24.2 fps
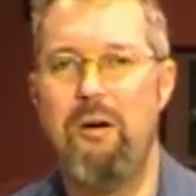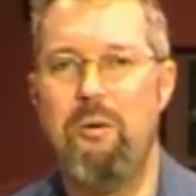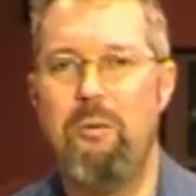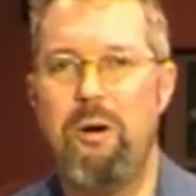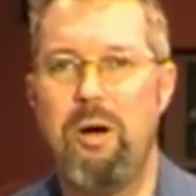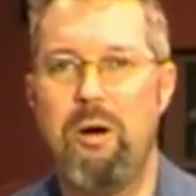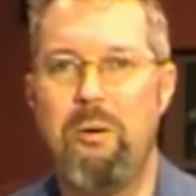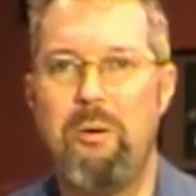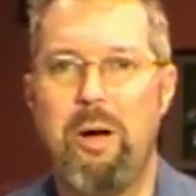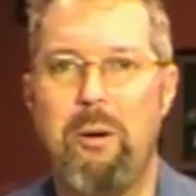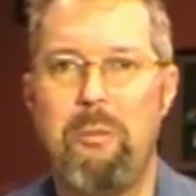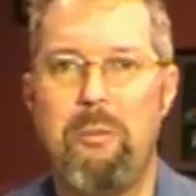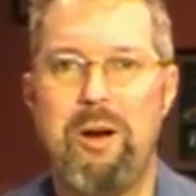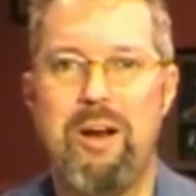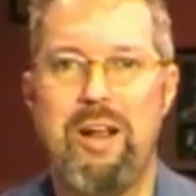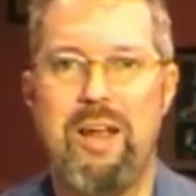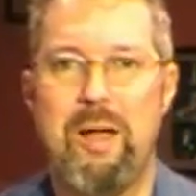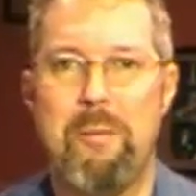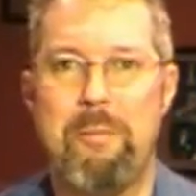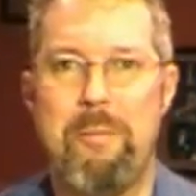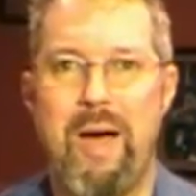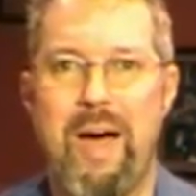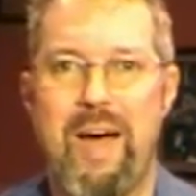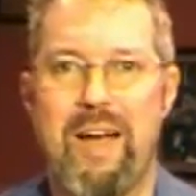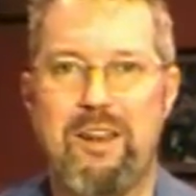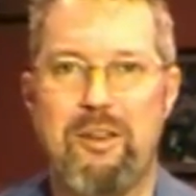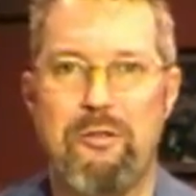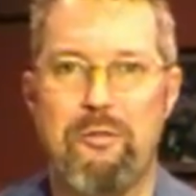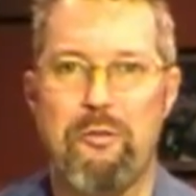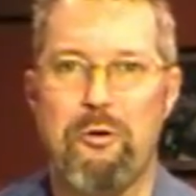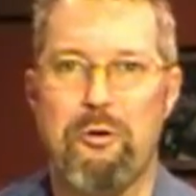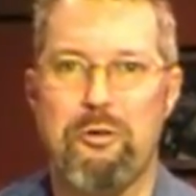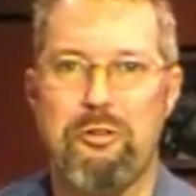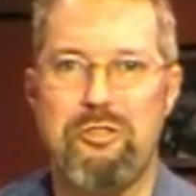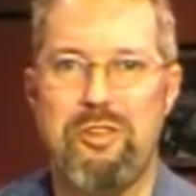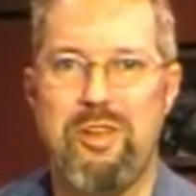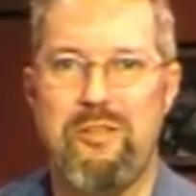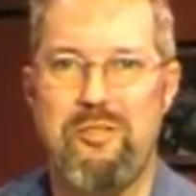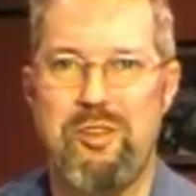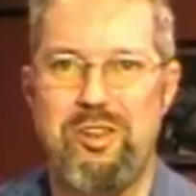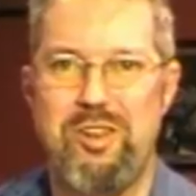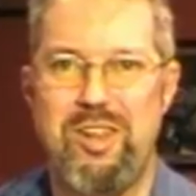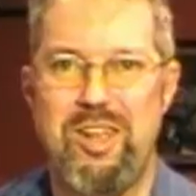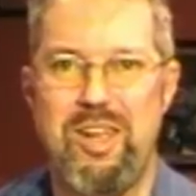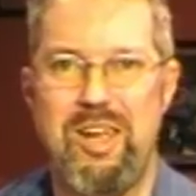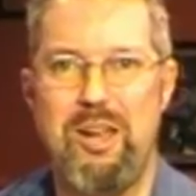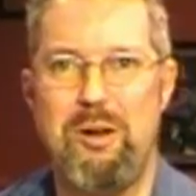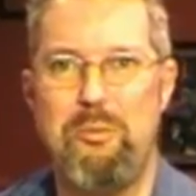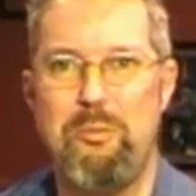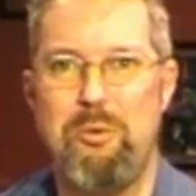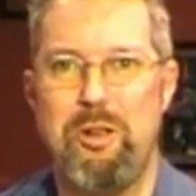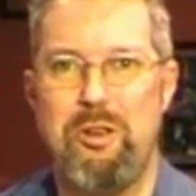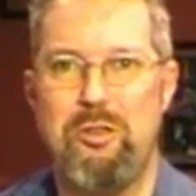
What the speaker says: Well, I want to get back to verse 17.